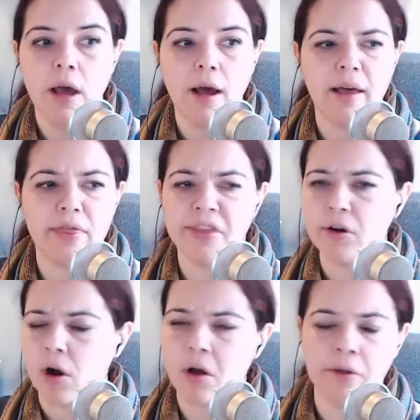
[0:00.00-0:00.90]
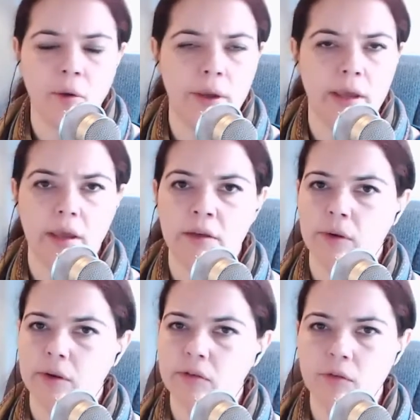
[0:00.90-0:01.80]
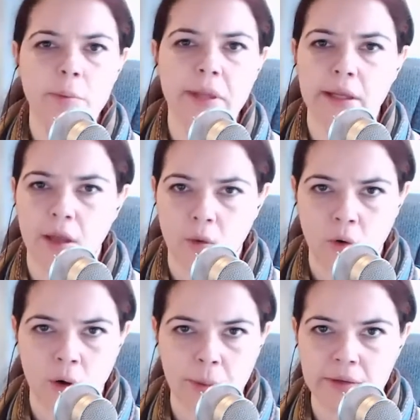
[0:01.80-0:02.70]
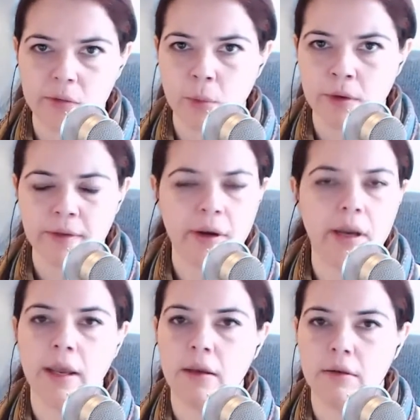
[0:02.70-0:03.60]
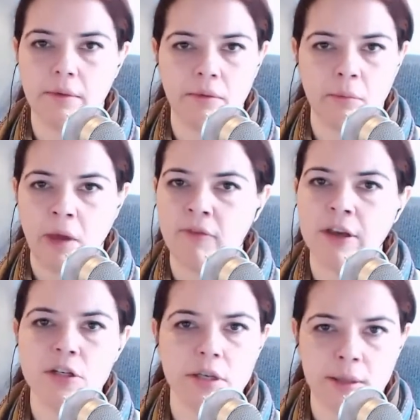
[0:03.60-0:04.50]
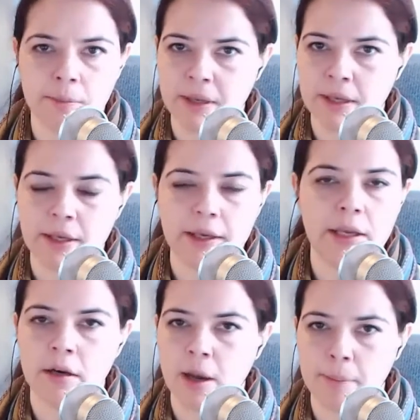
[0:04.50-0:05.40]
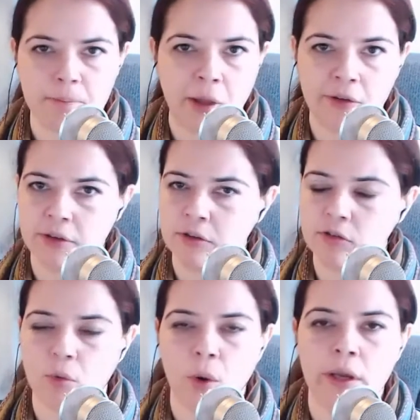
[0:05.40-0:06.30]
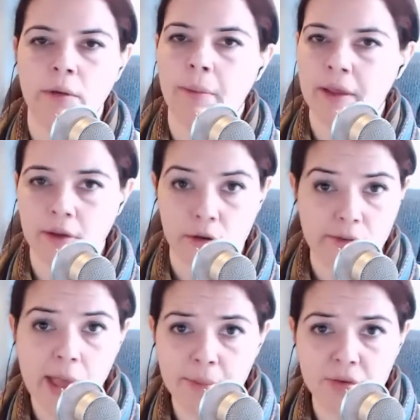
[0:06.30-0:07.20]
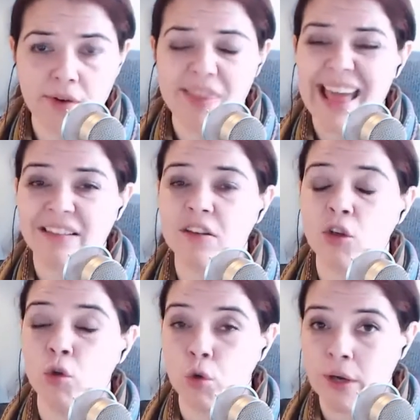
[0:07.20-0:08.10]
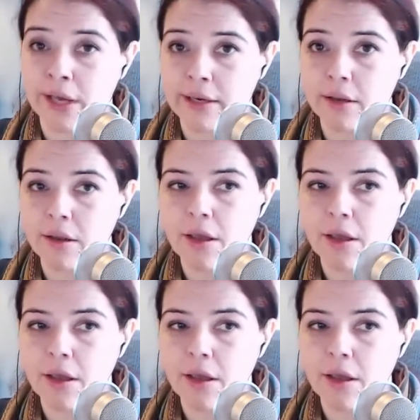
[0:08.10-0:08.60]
uh, they're all going into extremely low orbits where they're going to uh, eventually be heated up, melted, destroyed by the Earth's atmosphere. That's good.